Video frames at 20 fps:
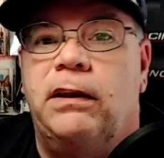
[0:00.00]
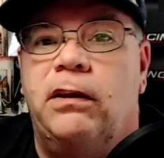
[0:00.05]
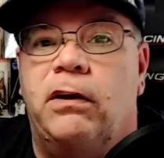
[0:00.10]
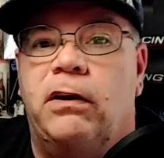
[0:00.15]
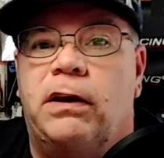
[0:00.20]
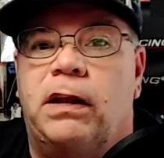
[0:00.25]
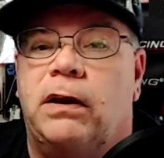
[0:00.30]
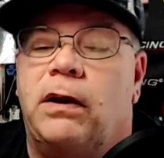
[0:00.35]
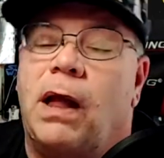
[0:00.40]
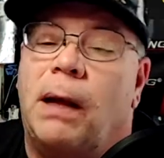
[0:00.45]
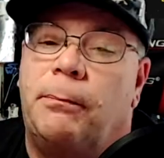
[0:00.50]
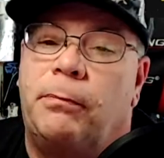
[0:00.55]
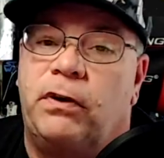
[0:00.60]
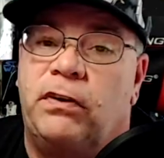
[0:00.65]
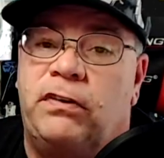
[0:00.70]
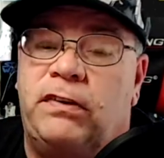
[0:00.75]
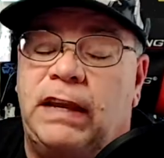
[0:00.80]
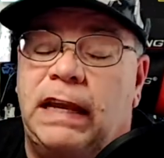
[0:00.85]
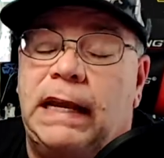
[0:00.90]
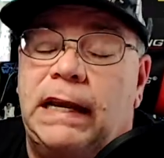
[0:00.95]
looking, not
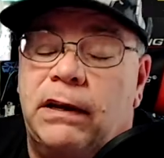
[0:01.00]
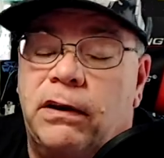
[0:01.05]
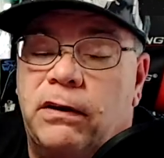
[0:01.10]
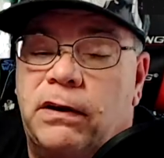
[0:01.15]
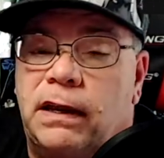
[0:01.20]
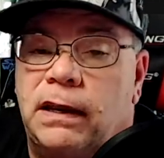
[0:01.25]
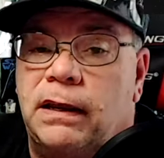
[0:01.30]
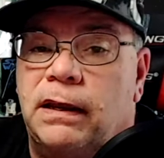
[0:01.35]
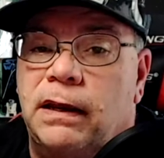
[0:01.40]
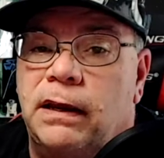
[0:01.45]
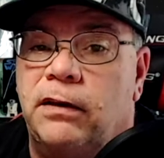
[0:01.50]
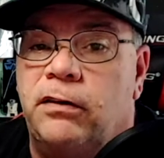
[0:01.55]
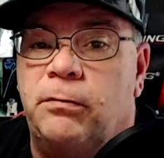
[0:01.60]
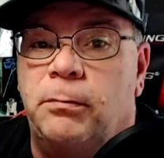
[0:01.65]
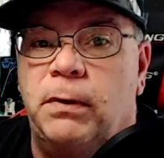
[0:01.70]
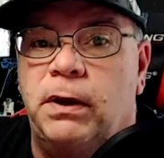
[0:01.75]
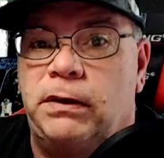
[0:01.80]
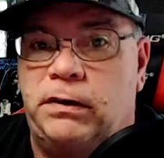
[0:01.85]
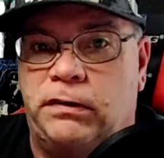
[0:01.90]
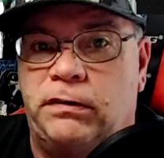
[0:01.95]
pristine looking condition,
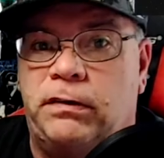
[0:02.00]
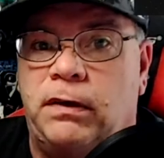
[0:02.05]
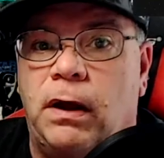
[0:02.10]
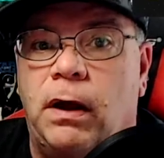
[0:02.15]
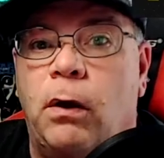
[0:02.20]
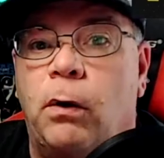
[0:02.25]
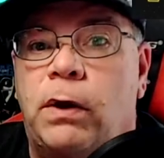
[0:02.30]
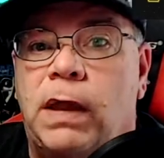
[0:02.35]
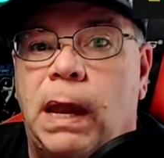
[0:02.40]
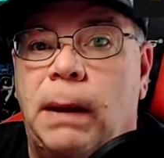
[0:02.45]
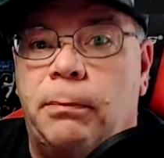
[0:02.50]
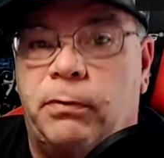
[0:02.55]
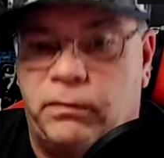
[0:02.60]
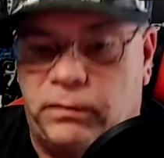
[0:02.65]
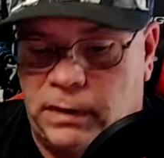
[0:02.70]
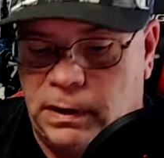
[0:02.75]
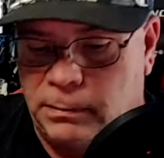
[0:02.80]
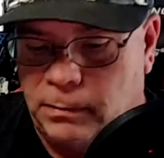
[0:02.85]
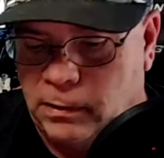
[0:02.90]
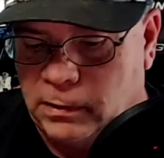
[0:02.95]
but just okay,
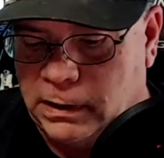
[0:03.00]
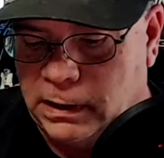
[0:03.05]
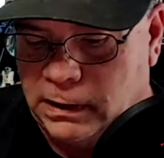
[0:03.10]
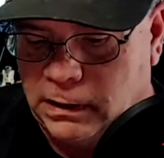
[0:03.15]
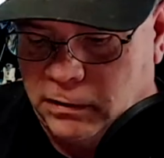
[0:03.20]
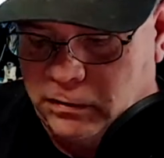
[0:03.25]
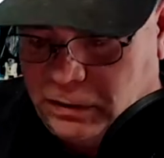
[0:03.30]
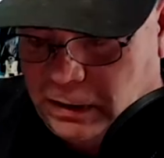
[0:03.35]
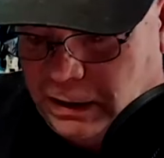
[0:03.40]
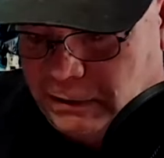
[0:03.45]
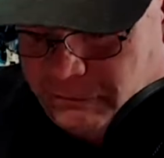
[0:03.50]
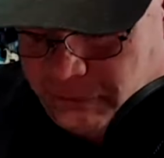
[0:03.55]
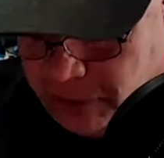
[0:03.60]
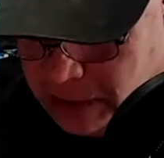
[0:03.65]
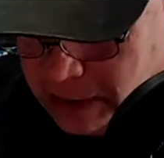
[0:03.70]
presentable condition. And for the